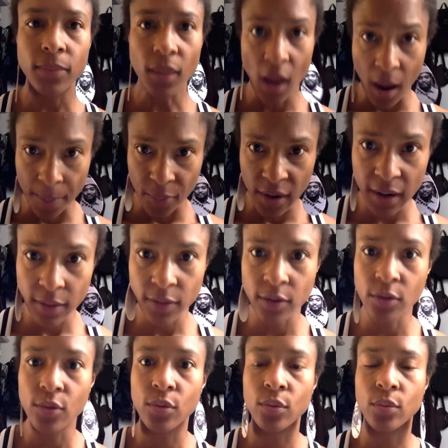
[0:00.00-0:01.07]
operating, the
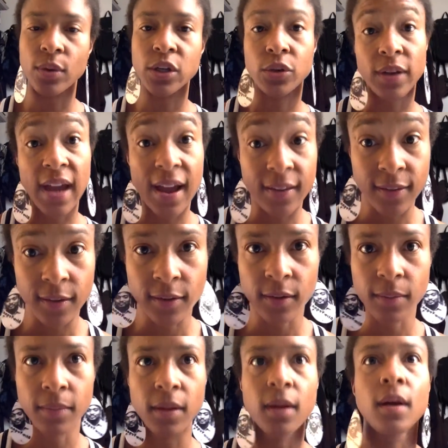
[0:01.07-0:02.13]
new racial caste
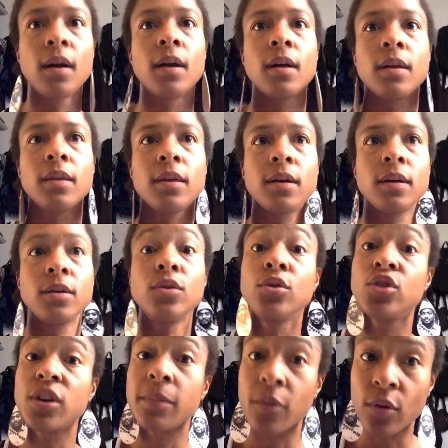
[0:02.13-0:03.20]
system, the new
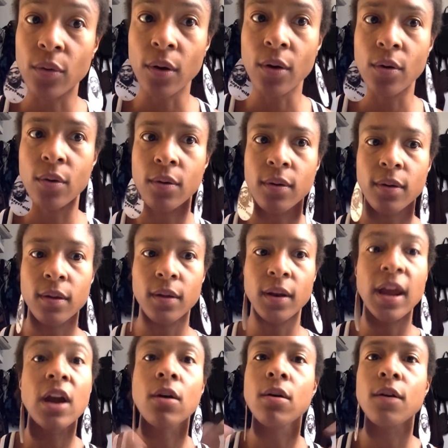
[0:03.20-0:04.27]
Jim Crow, an
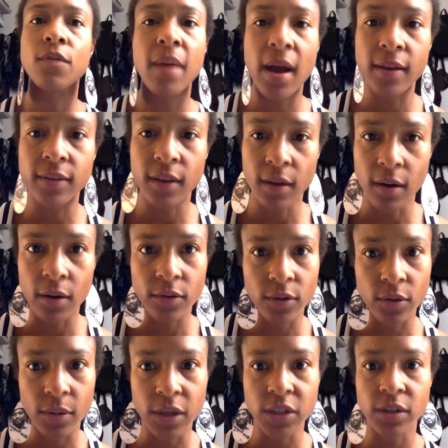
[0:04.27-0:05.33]
era of mass
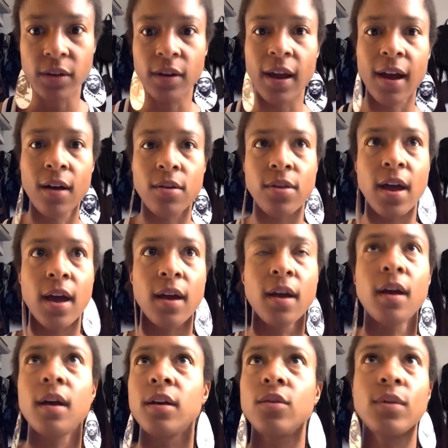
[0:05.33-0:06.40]
incarceration, and how that
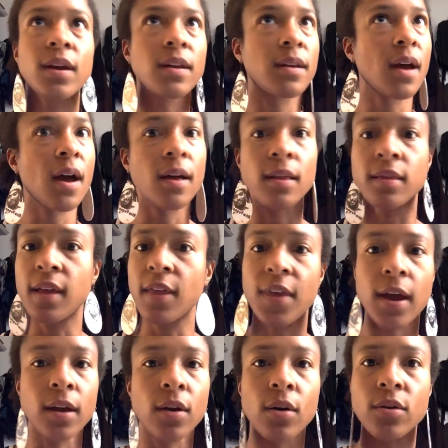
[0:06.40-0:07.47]
you cannot let
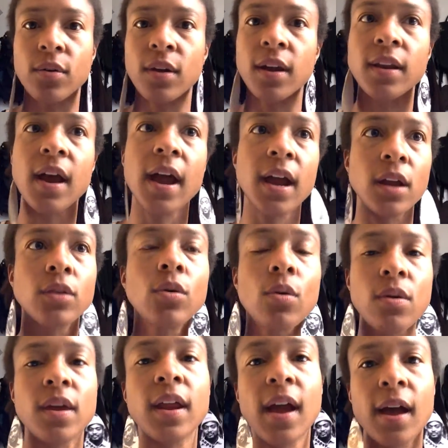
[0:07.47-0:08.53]
that go. You cannot
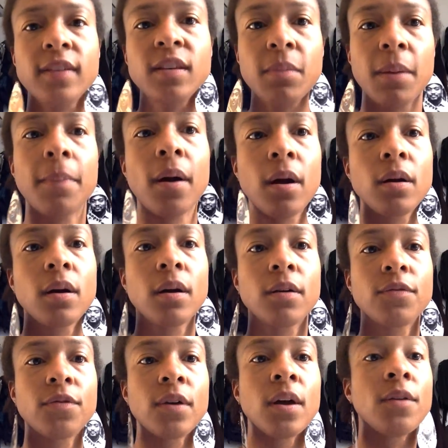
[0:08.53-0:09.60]
ignore that. It has to be part
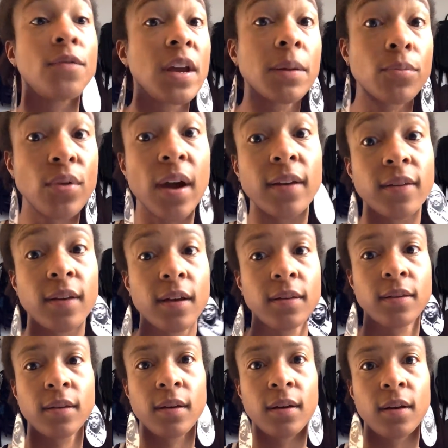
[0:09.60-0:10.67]
of vegan
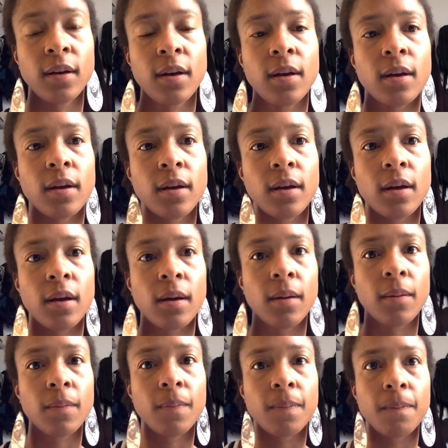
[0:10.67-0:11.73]
praxis.
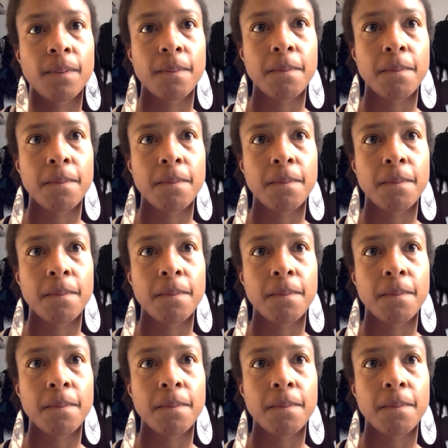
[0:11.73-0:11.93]
And,